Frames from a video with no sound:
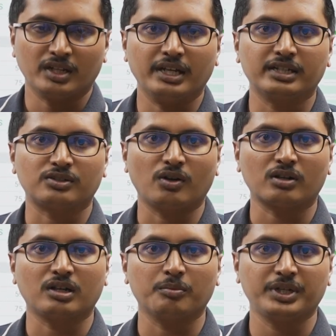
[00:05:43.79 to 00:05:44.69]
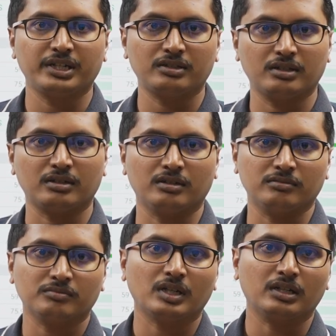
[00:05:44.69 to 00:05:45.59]
It's not completely
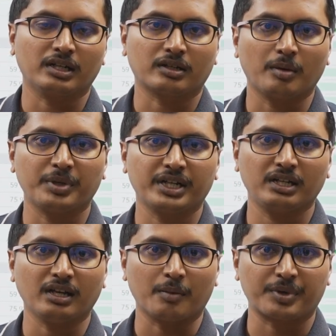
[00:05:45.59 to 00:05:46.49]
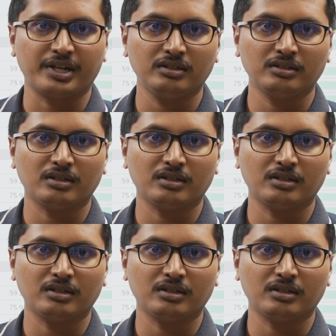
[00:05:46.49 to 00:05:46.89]
uptrend